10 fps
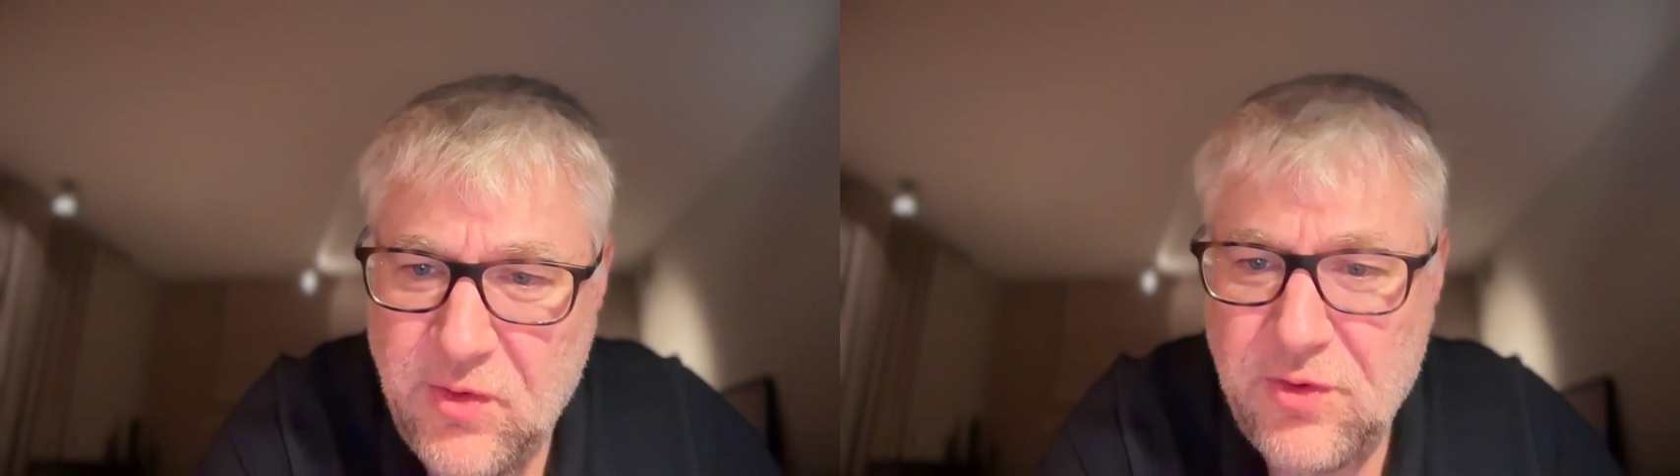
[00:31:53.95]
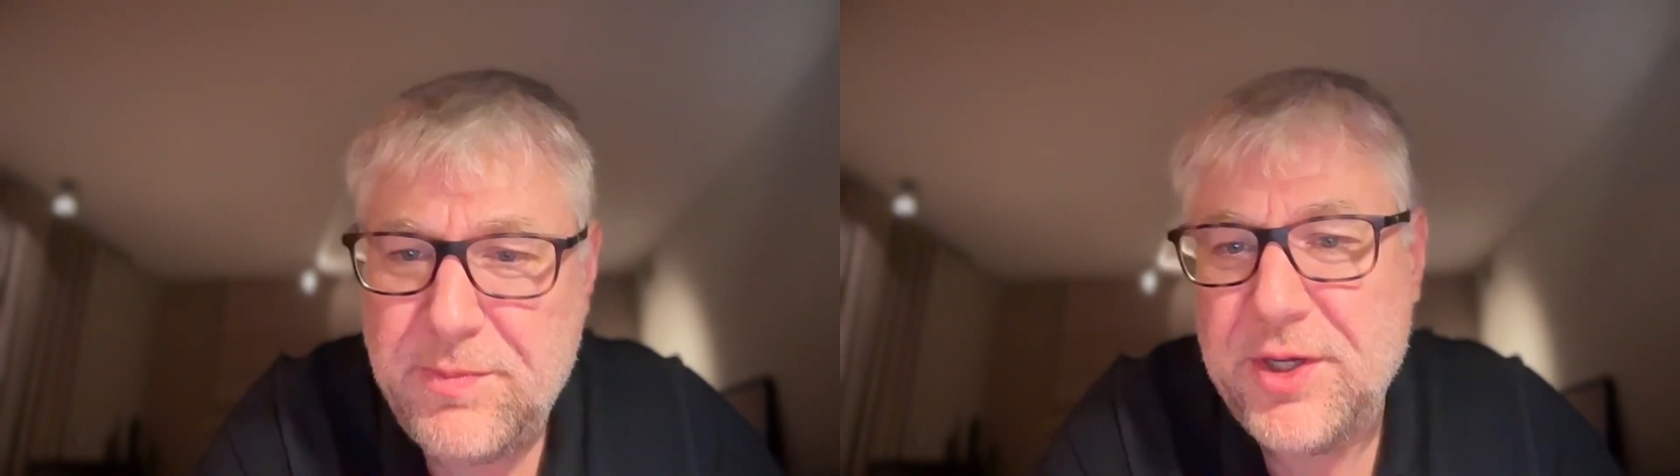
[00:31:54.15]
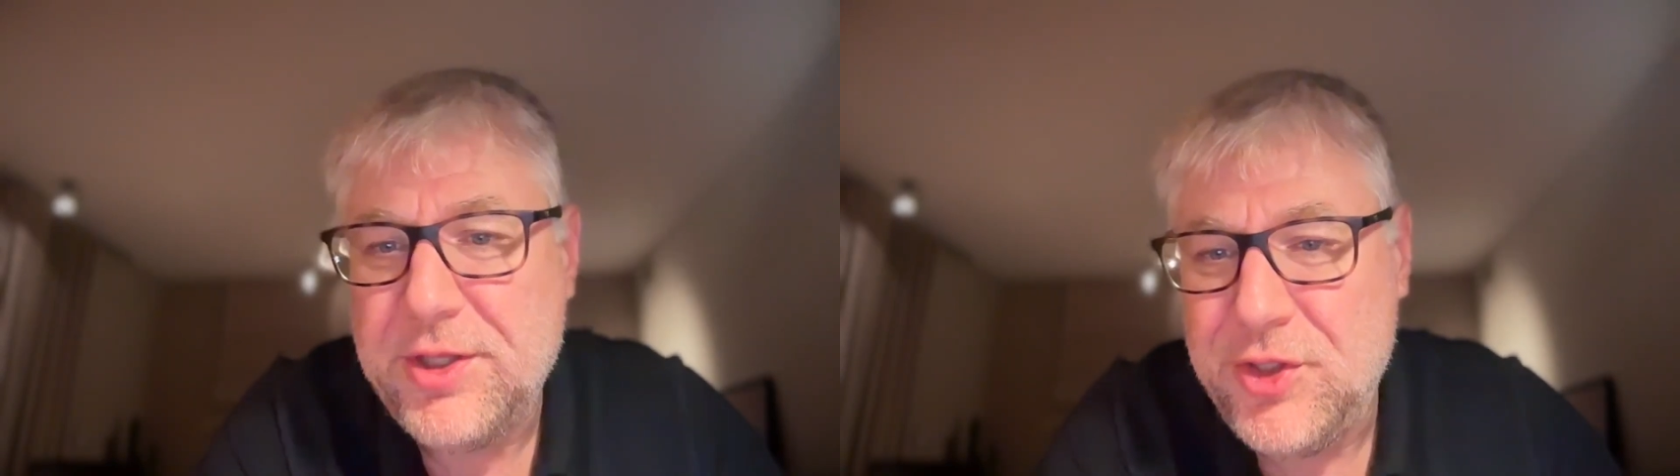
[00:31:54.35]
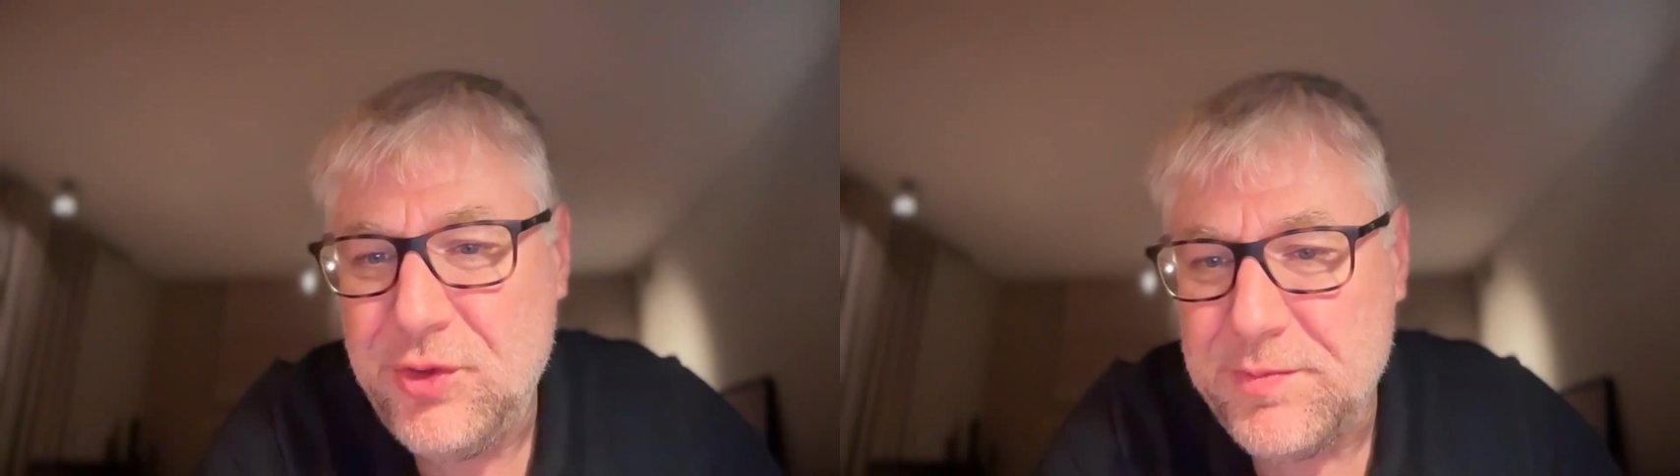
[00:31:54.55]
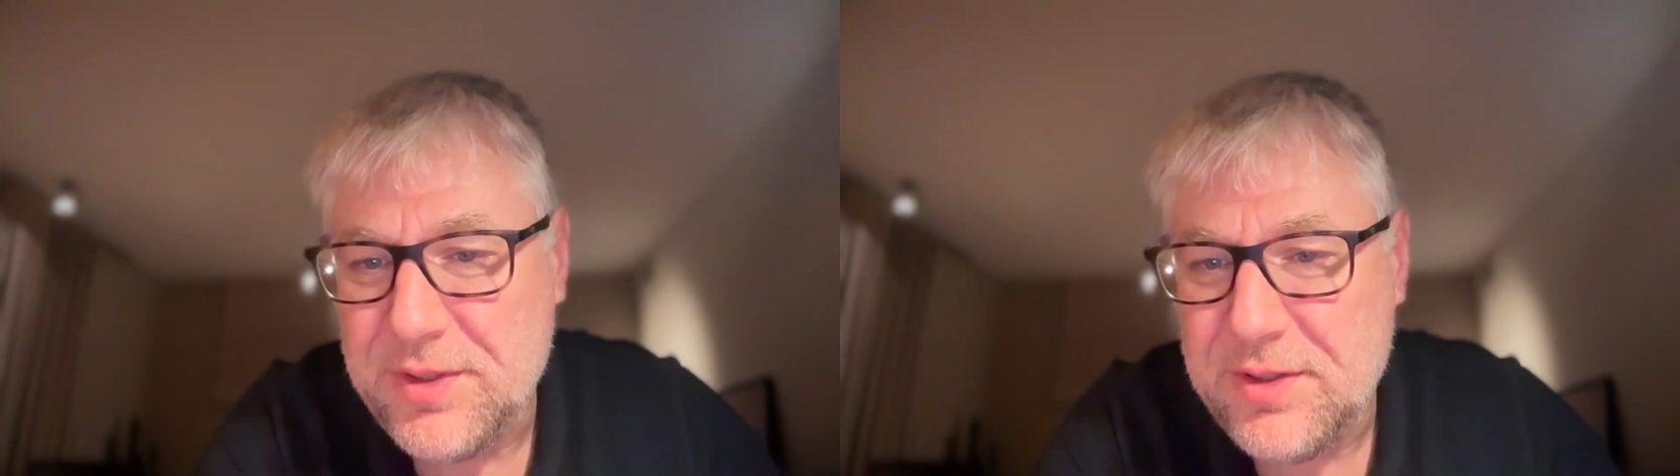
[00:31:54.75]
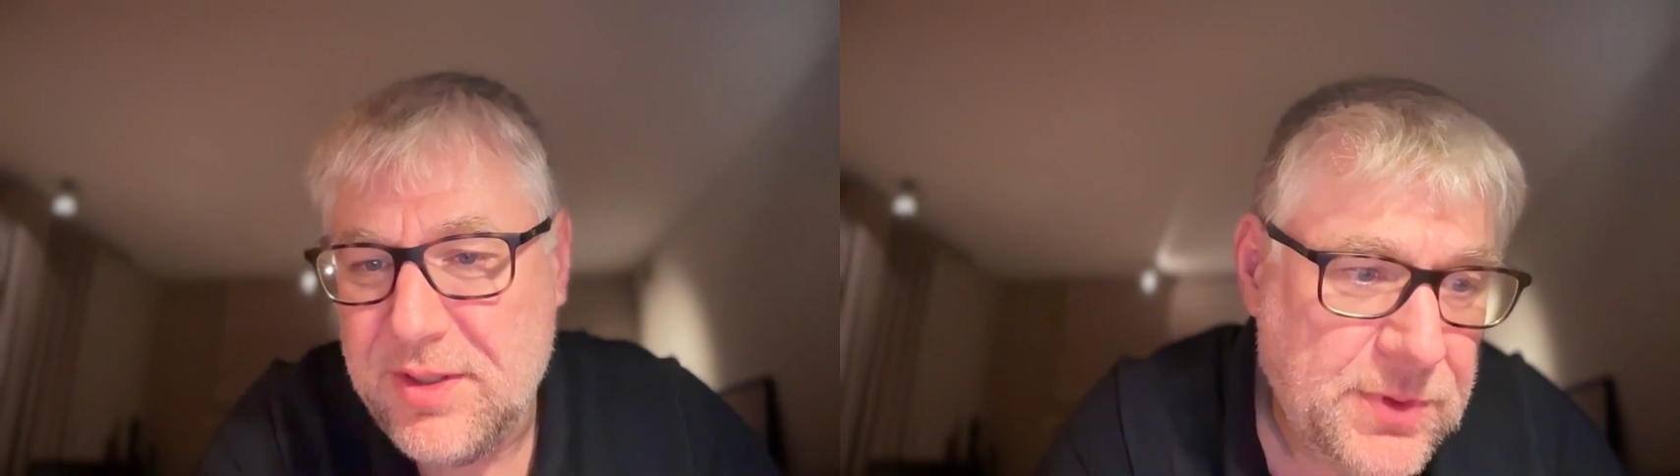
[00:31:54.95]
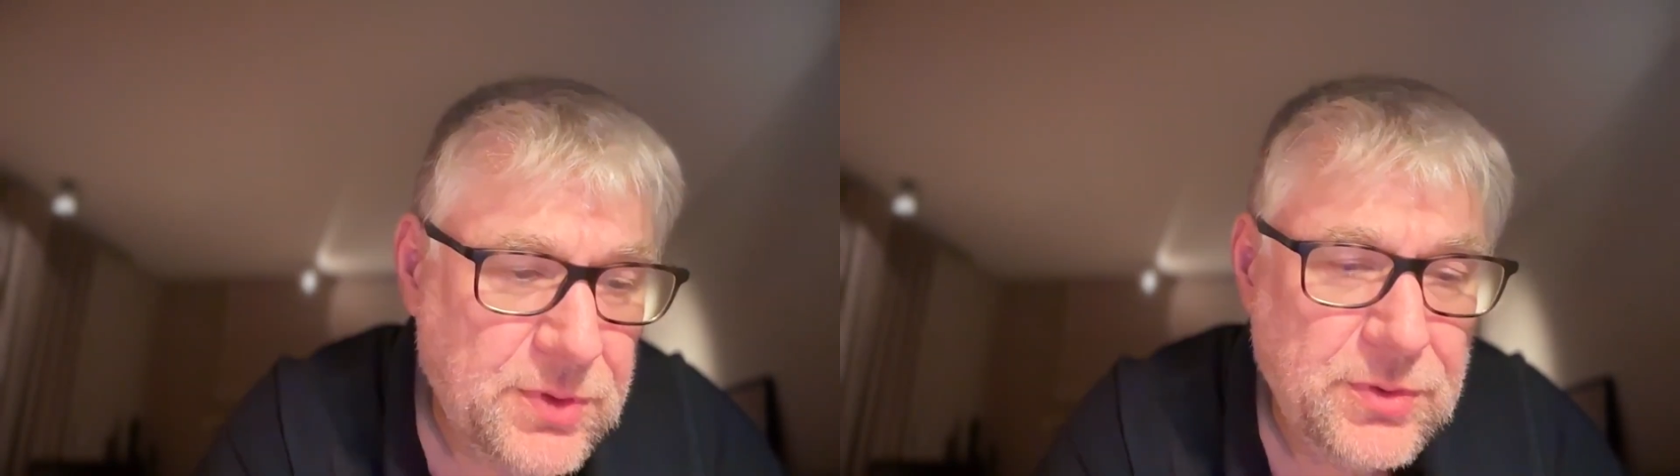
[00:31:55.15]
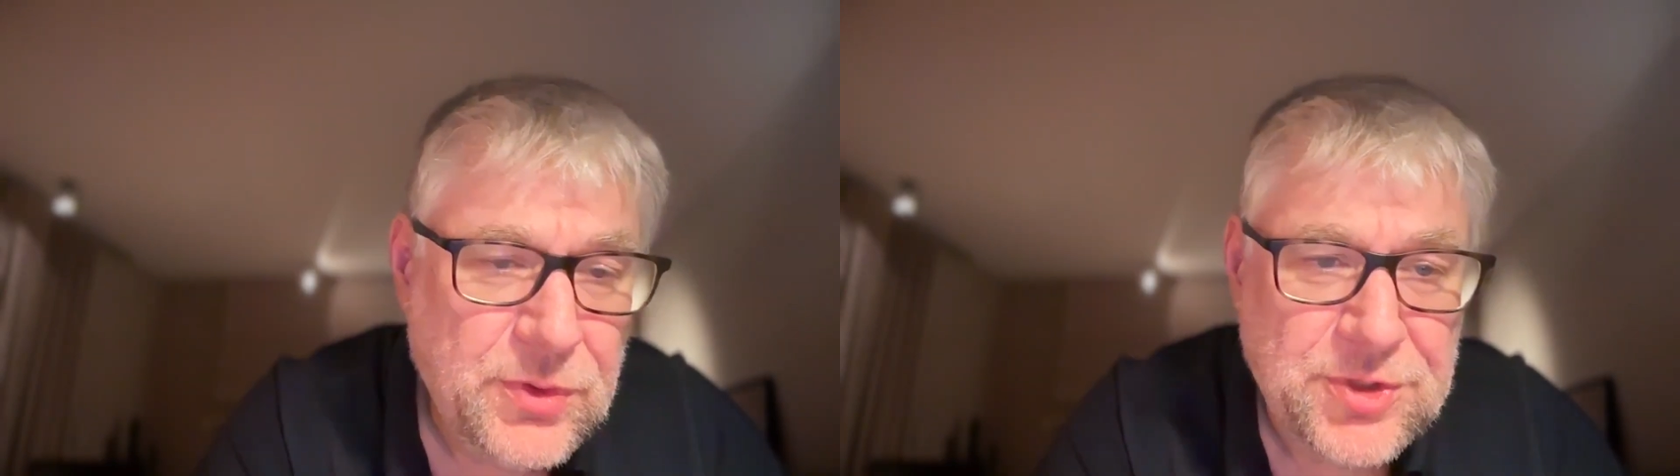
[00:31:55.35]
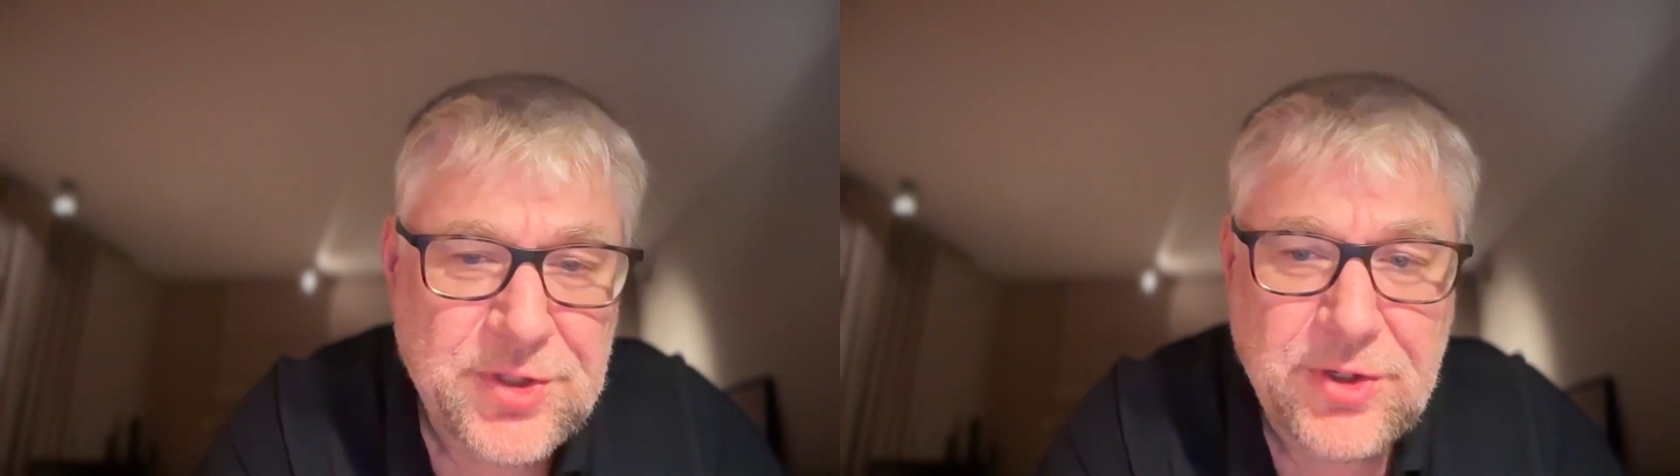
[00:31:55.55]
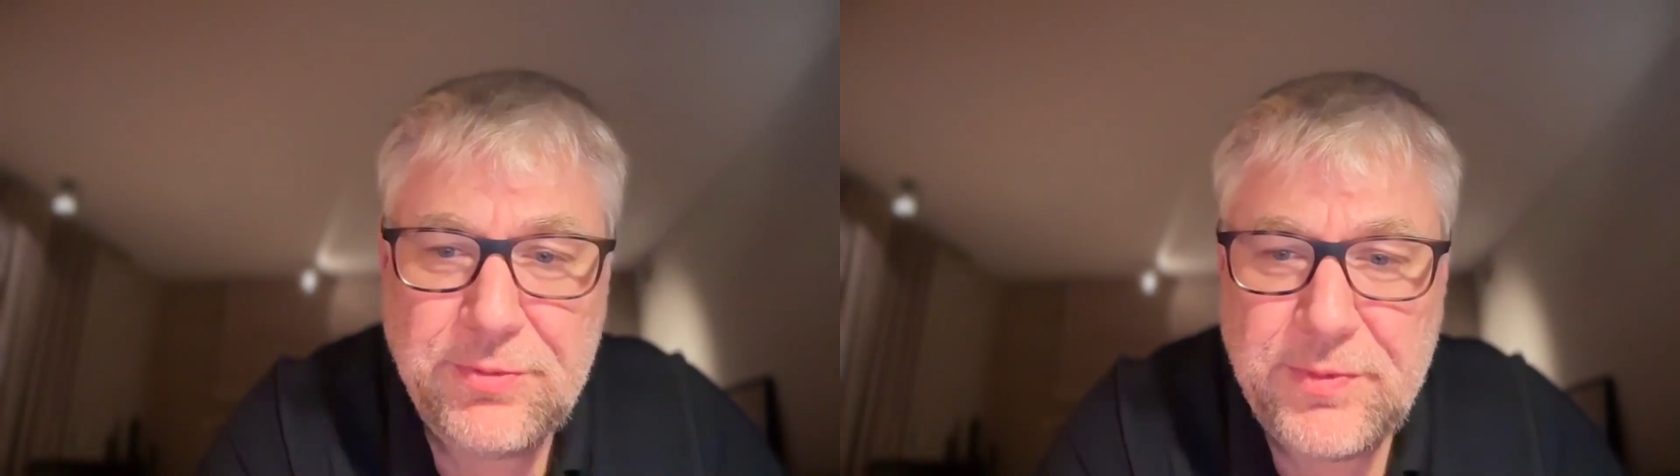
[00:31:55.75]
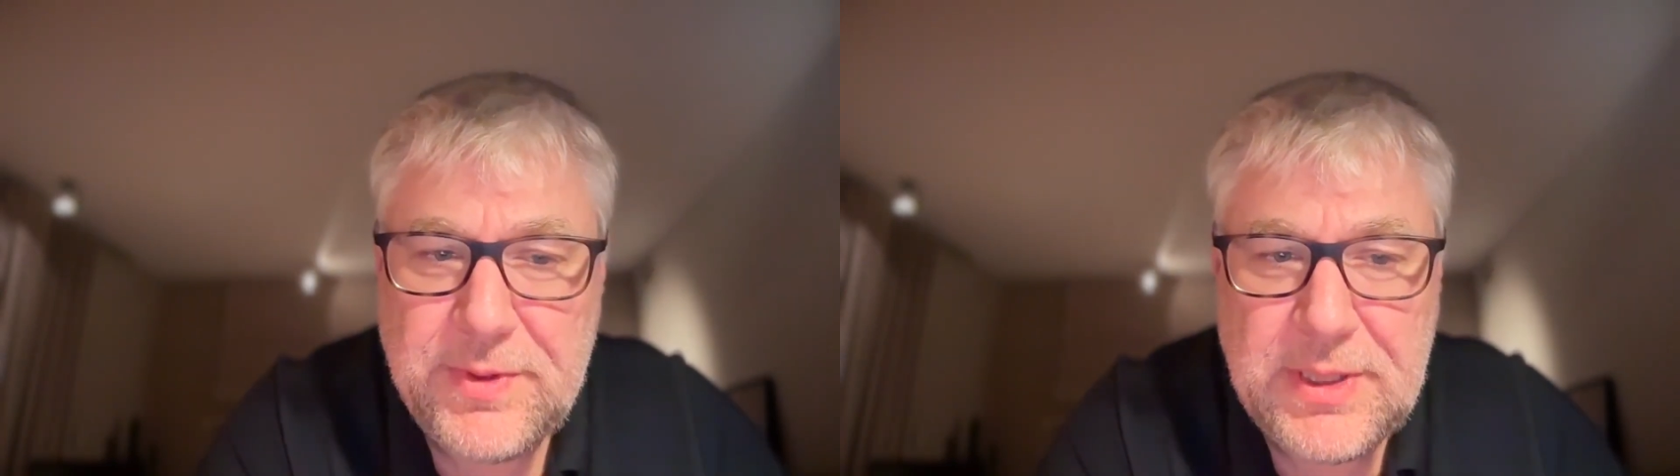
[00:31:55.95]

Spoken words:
or by a human. Those are